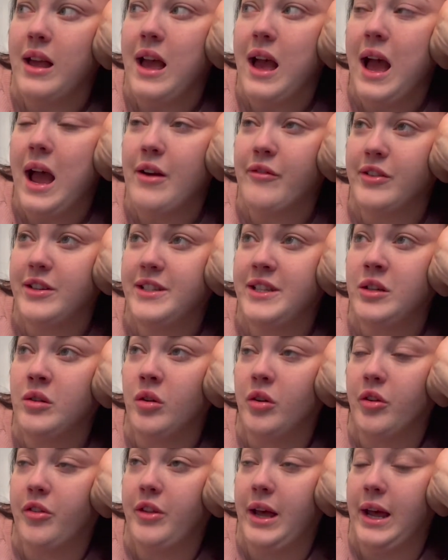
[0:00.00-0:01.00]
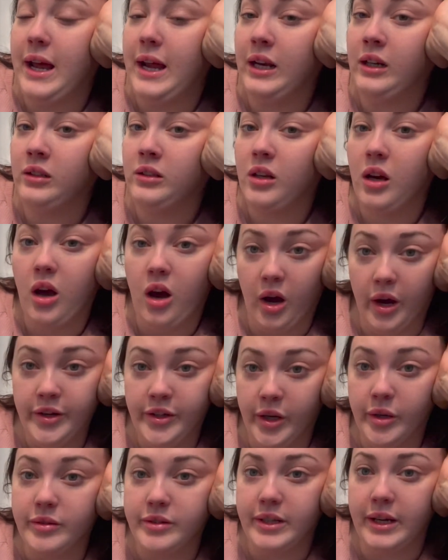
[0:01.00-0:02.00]
every single thing I
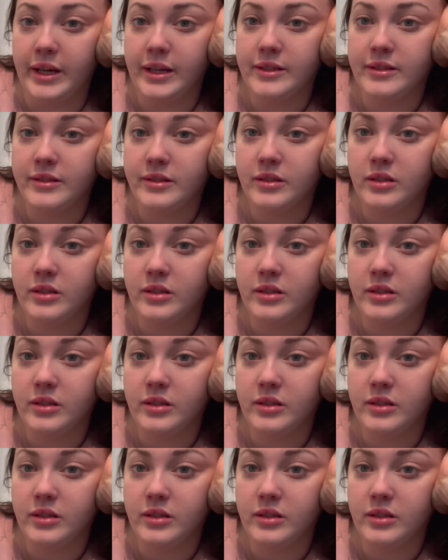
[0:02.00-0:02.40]
notice